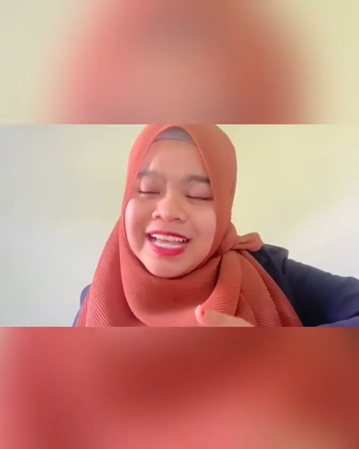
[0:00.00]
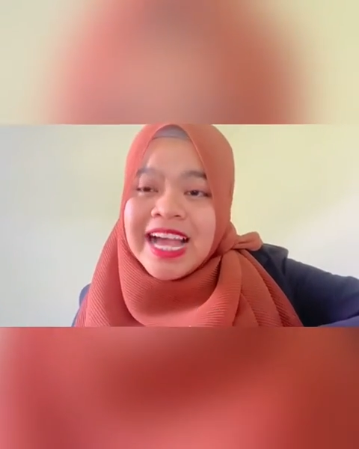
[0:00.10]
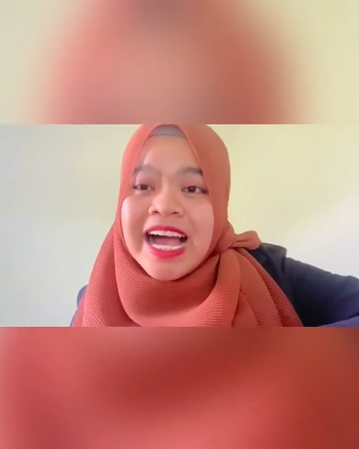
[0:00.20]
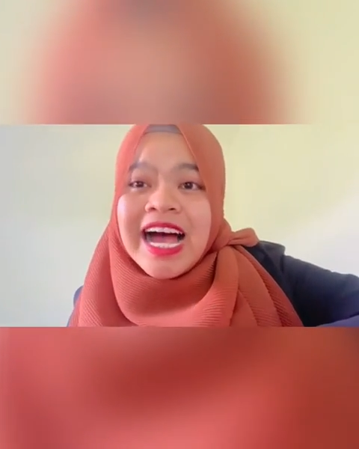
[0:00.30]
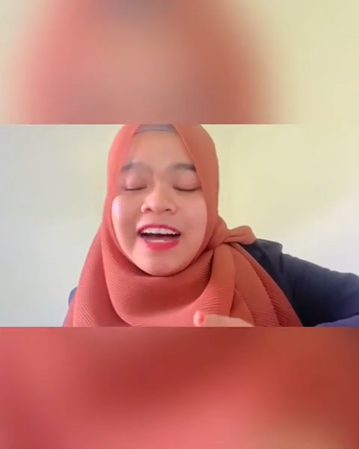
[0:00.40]

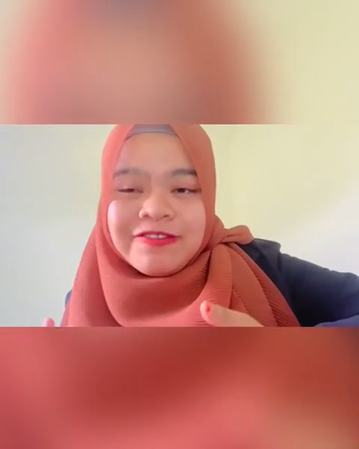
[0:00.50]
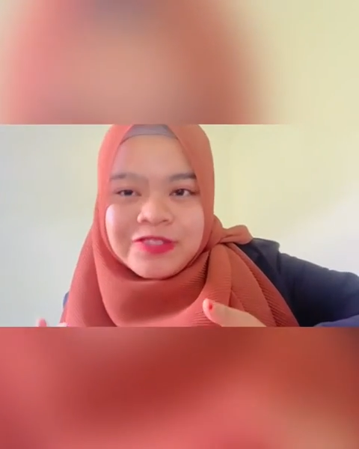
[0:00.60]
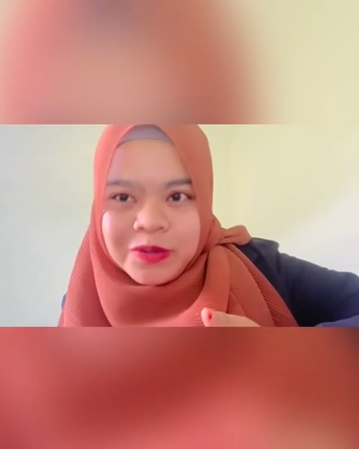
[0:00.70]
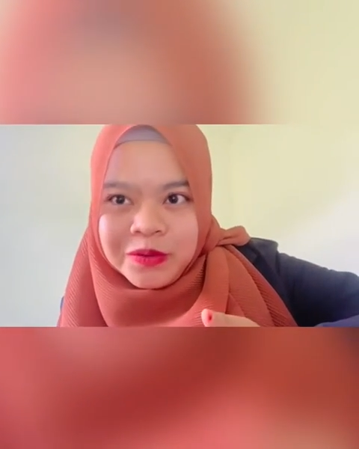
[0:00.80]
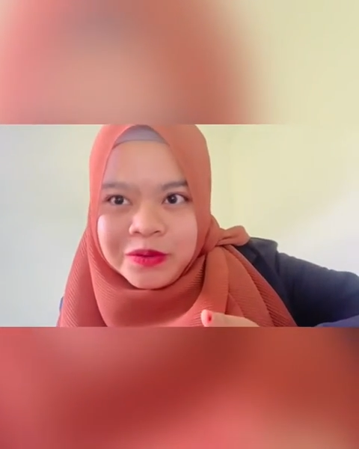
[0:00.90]
After
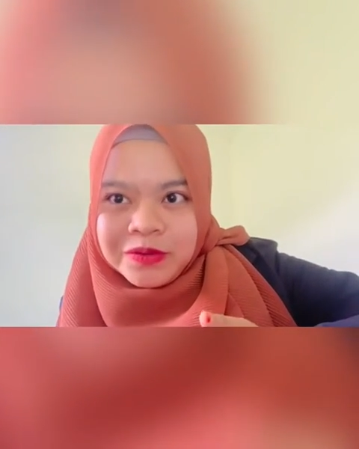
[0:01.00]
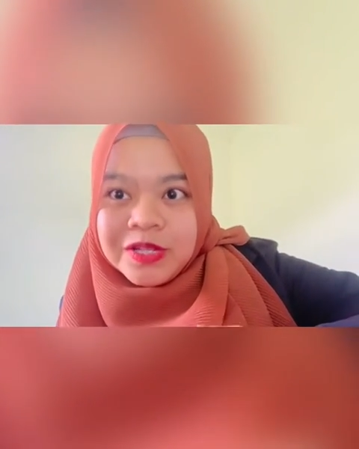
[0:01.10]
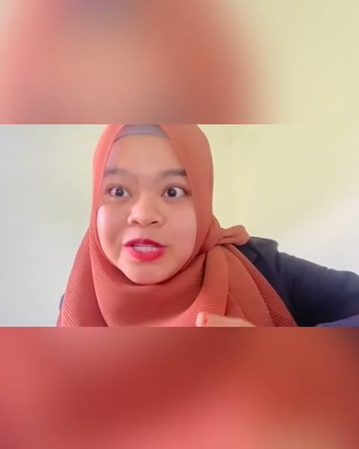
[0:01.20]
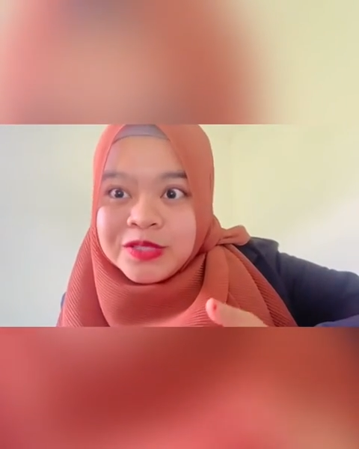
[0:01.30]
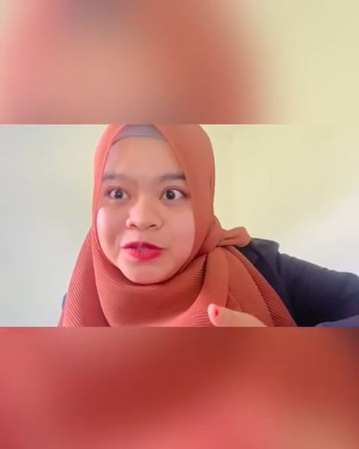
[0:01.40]
all,
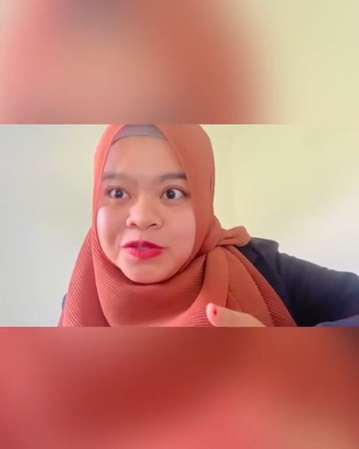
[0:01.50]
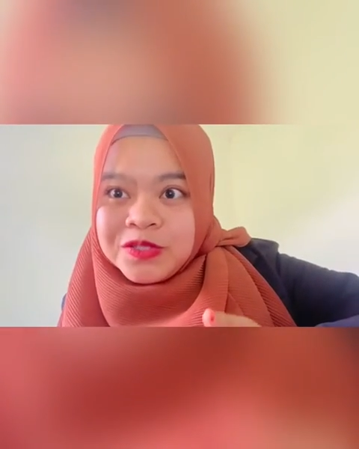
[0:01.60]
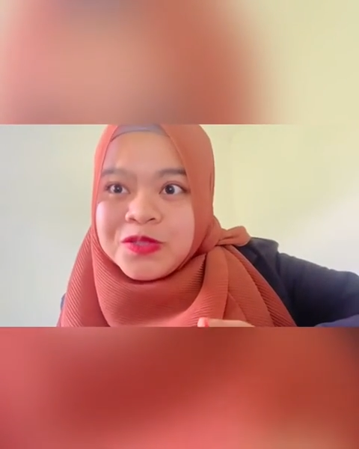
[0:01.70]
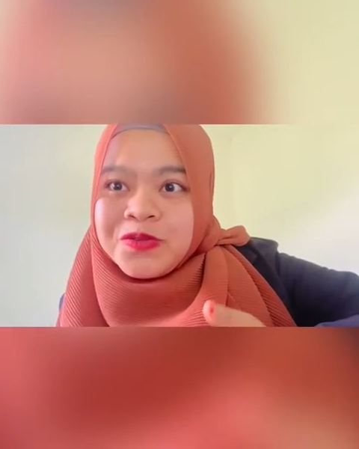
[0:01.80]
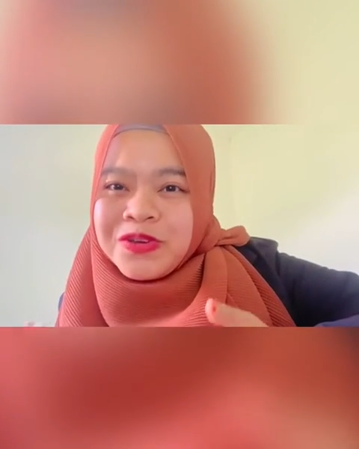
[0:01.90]
those
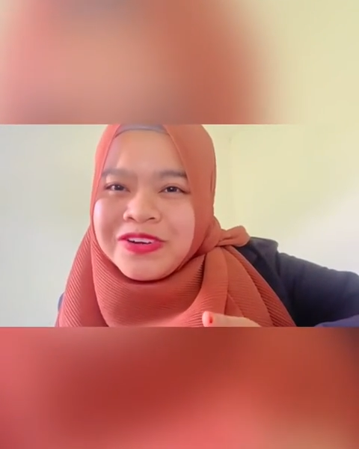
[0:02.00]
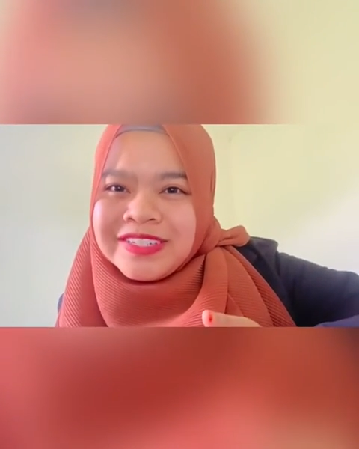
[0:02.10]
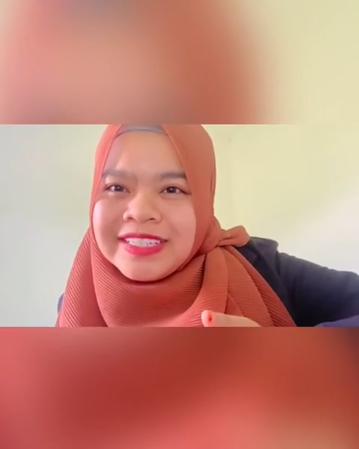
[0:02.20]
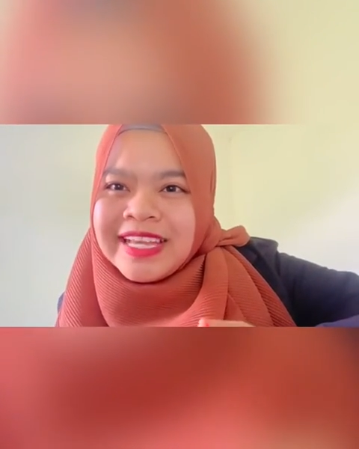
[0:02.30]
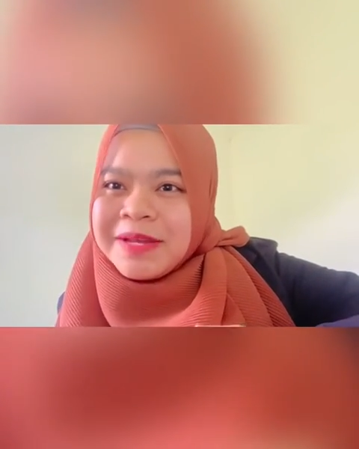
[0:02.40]
squirrel
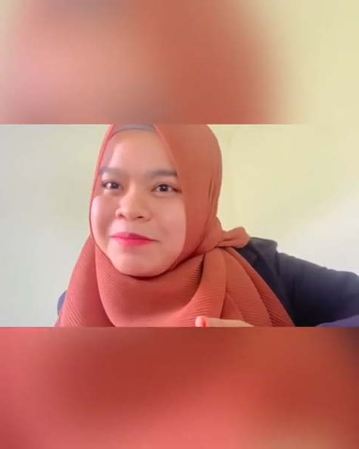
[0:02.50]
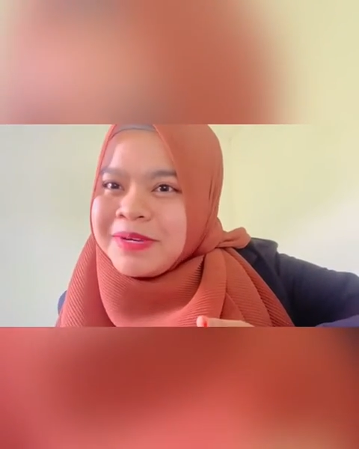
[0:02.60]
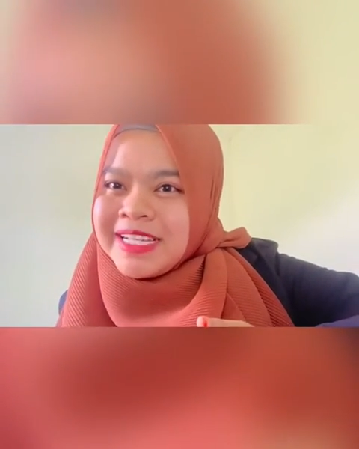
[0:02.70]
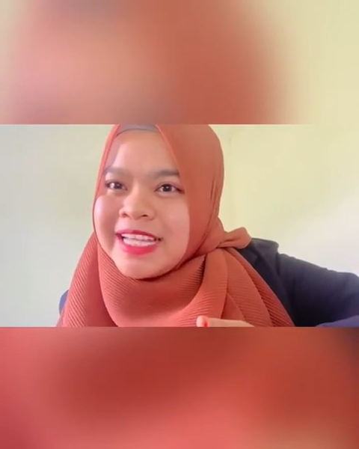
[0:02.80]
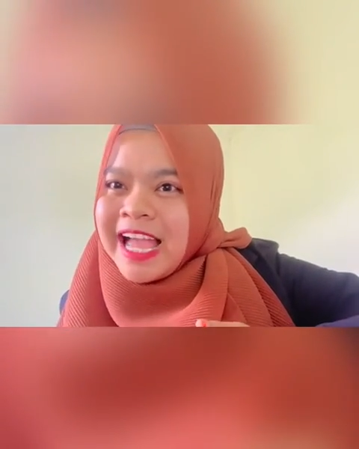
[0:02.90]
and bird
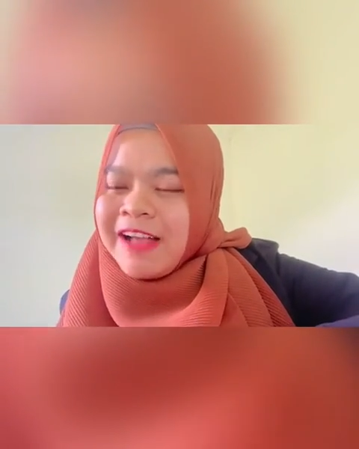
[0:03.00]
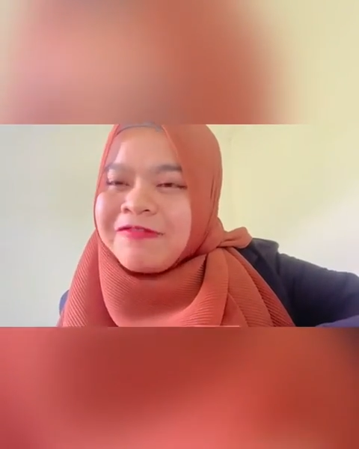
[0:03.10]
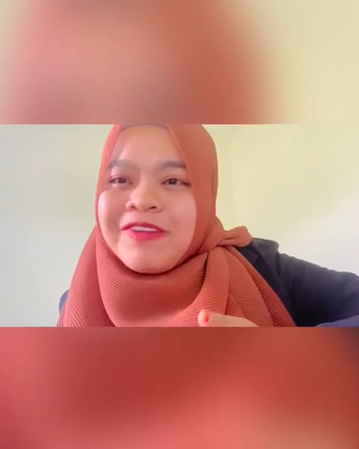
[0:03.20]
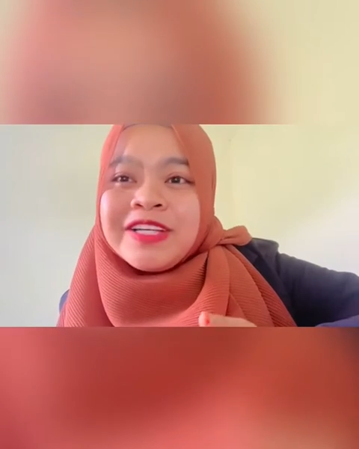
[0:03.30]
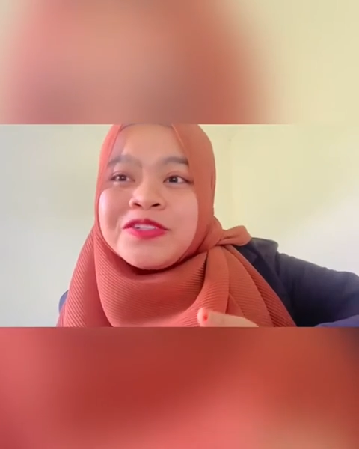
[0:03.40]
have
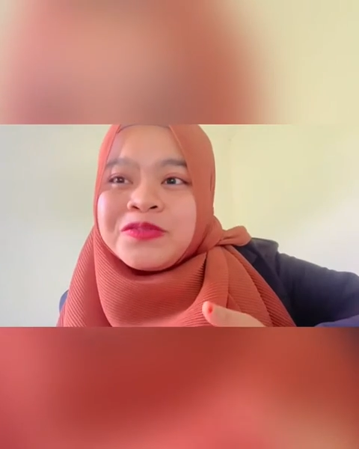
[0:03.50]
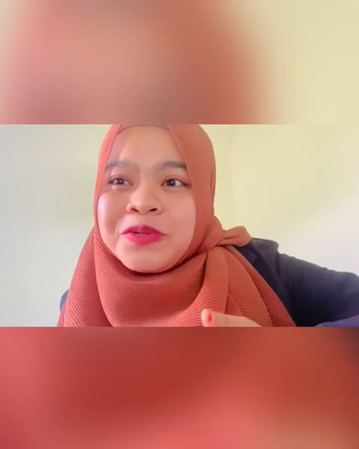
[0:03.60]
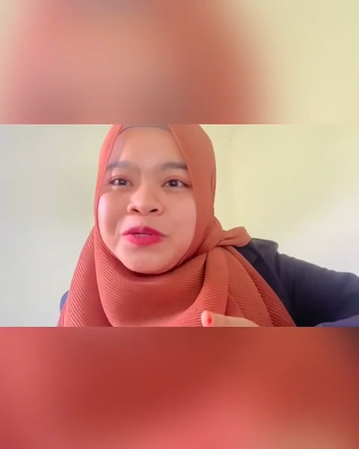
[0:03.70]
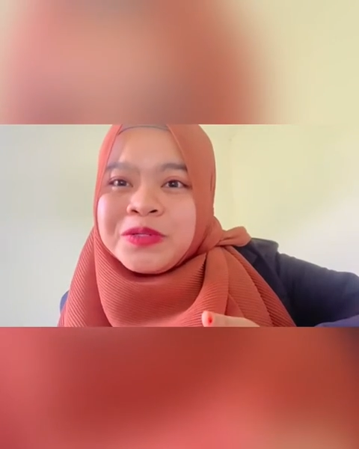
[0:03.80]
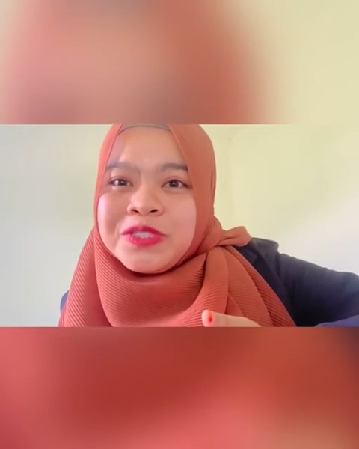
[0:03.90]
vital
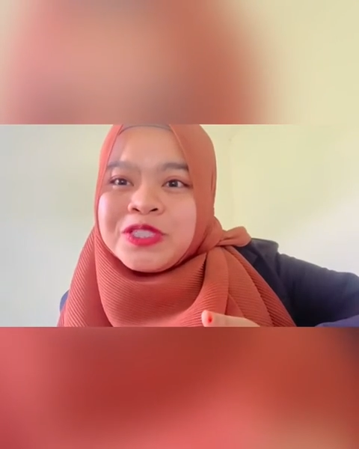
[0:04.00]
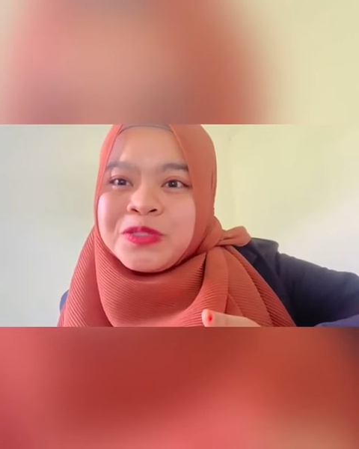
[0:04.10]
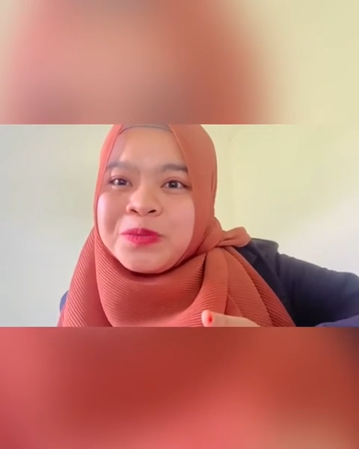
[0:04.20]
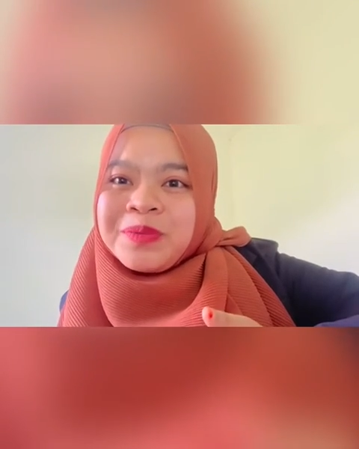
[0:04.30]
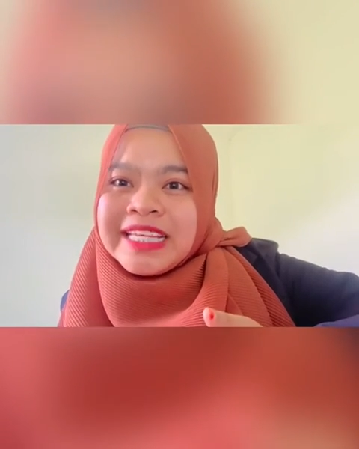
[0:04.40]
roles to
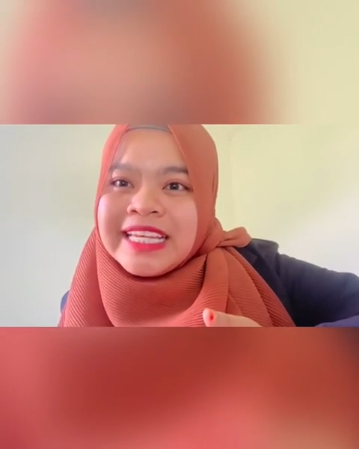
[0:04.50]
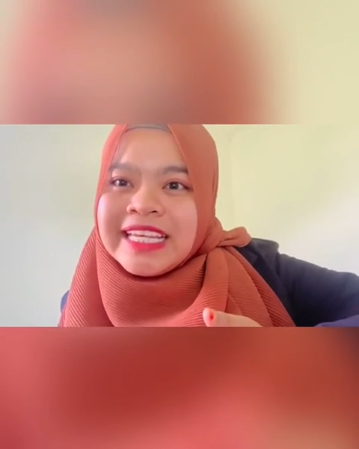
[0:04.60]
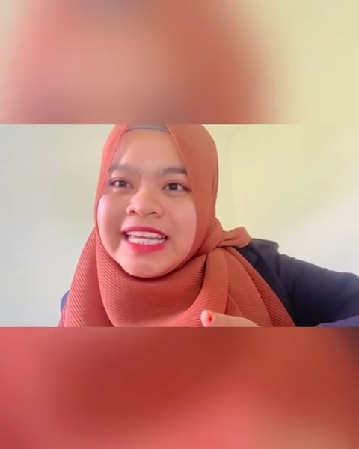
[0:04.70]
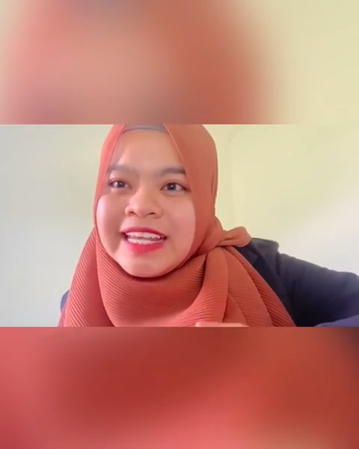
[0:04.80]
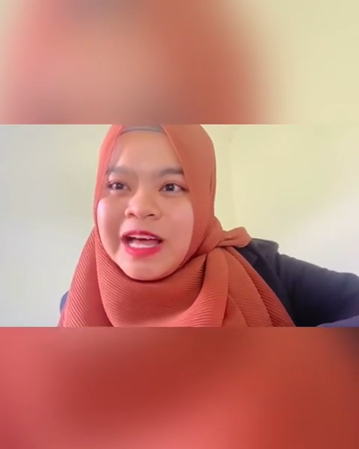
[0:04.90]
play in
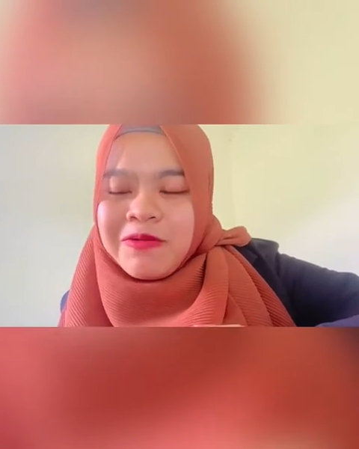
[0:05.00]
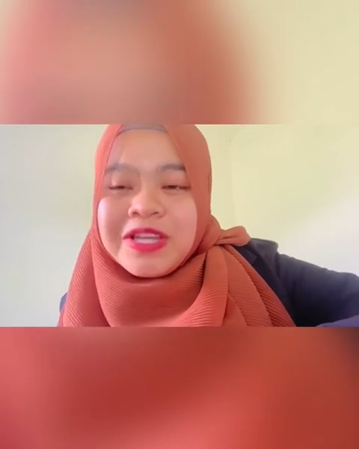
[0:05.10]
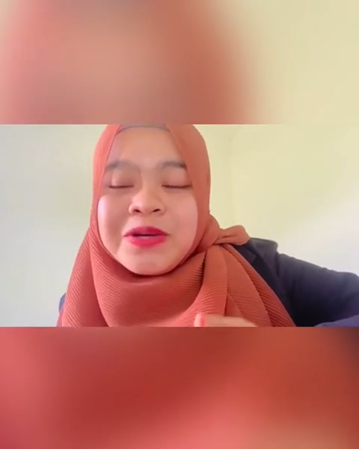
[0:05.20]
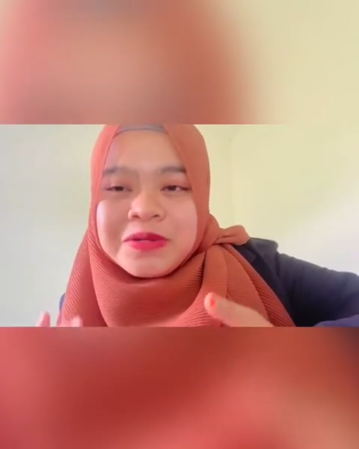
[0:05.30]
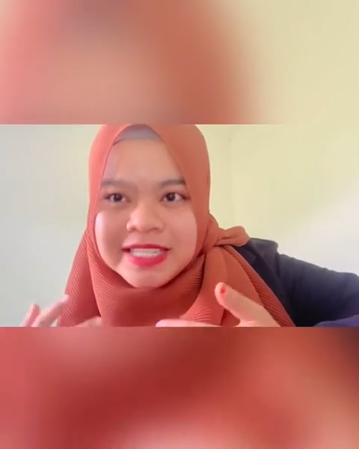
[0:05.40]
our
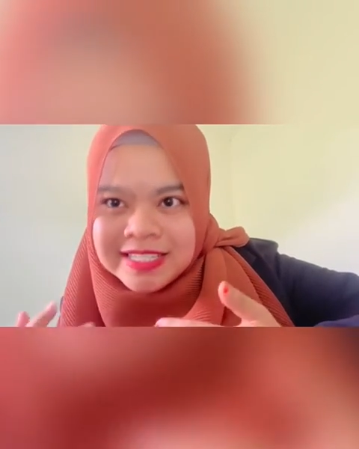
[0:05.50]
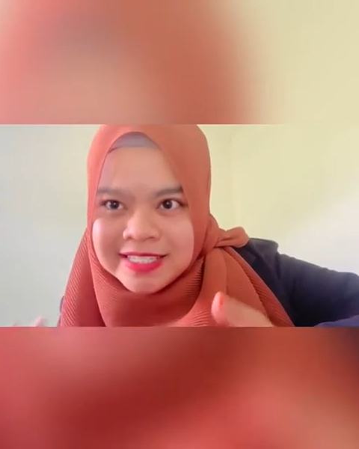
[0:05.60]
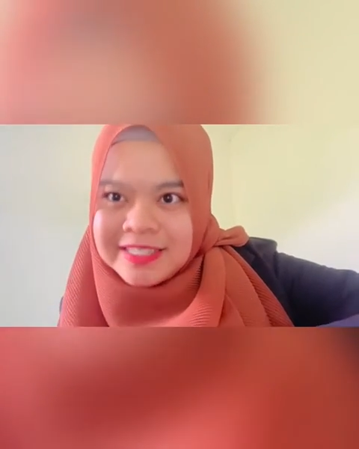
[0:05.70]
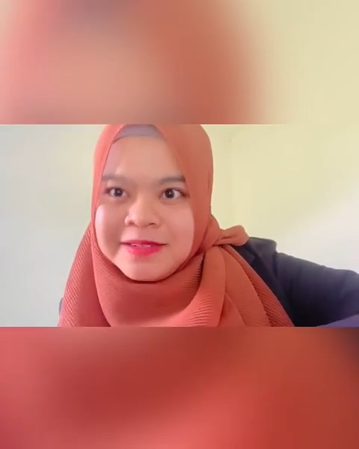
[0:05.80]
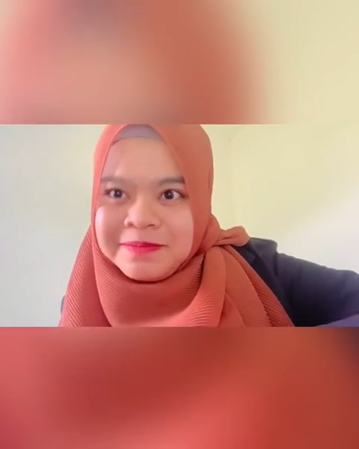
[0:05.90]

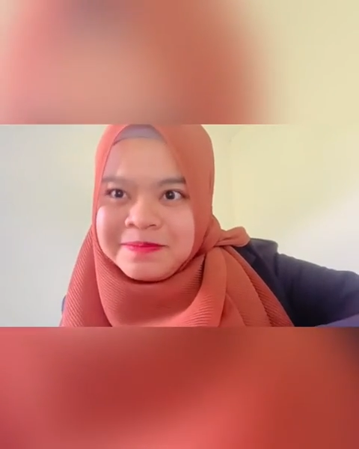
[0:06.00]
ecosystem